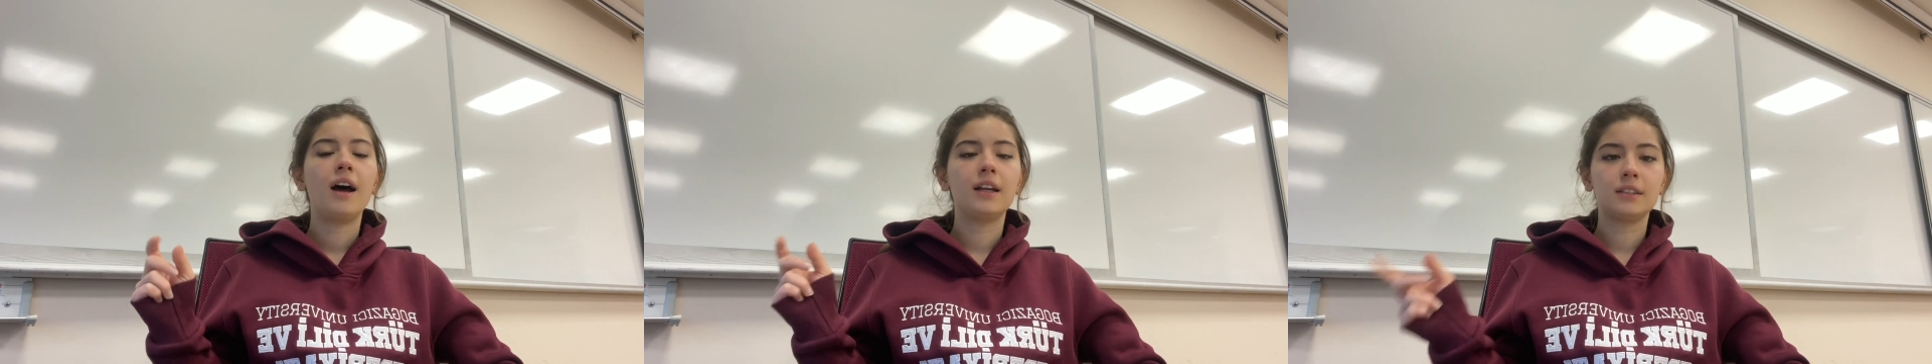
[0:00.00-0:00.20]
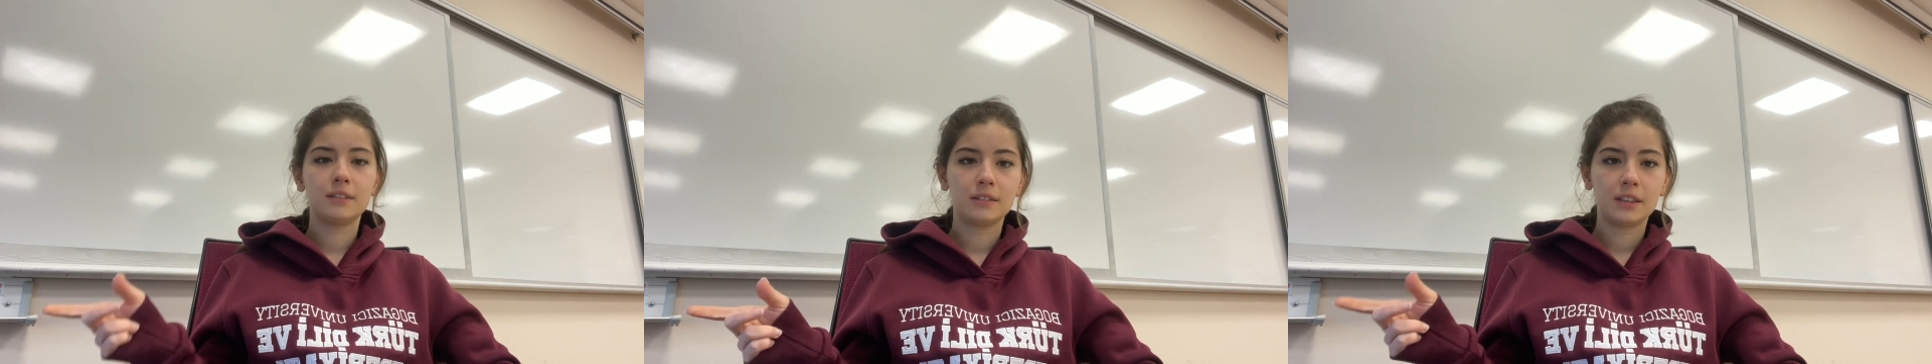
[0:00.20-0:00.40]

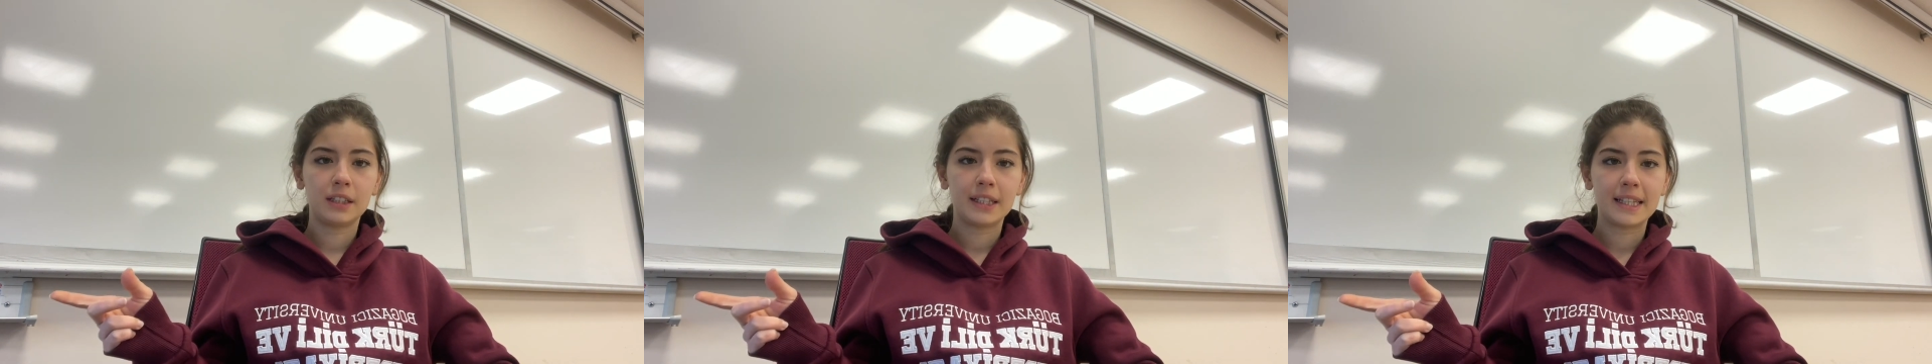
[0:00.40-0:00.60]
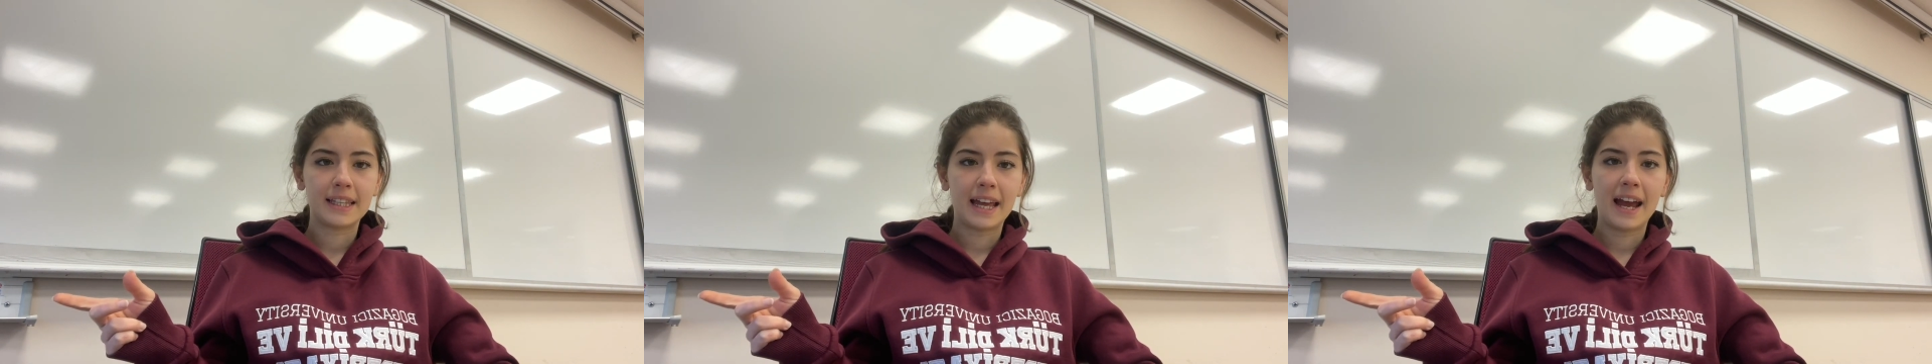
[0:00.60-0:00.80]

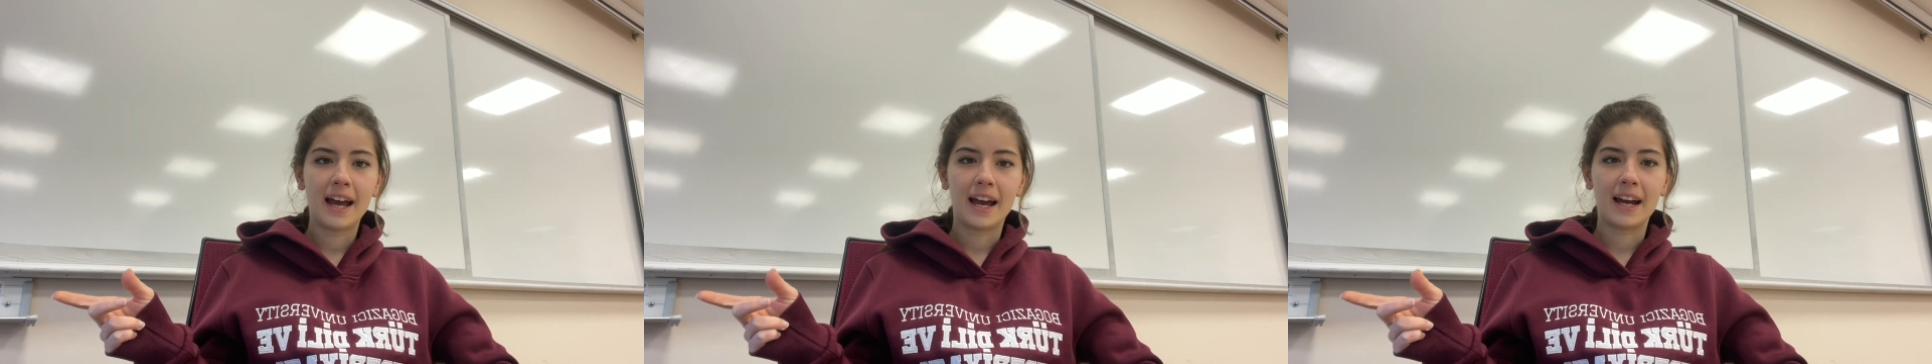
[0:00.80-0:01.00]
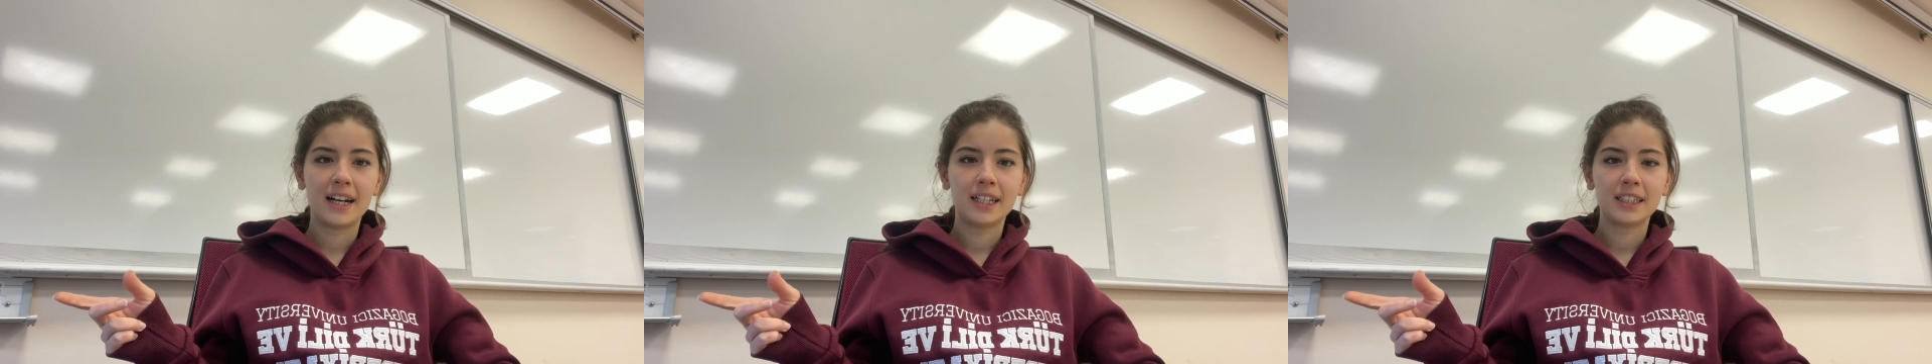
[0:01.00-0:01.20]
and
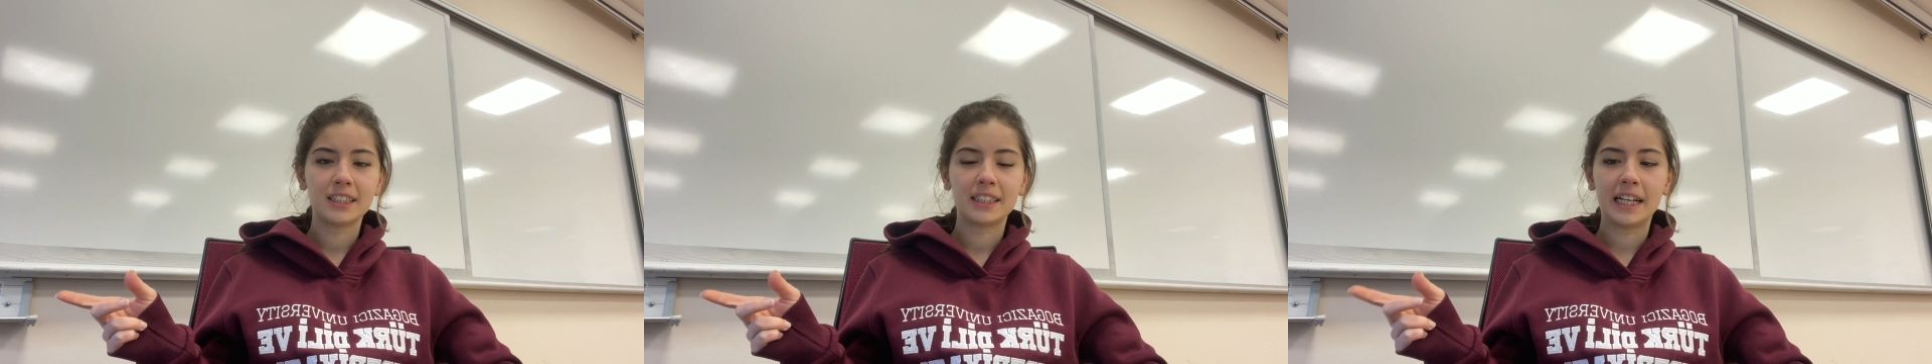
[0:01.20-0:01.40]
there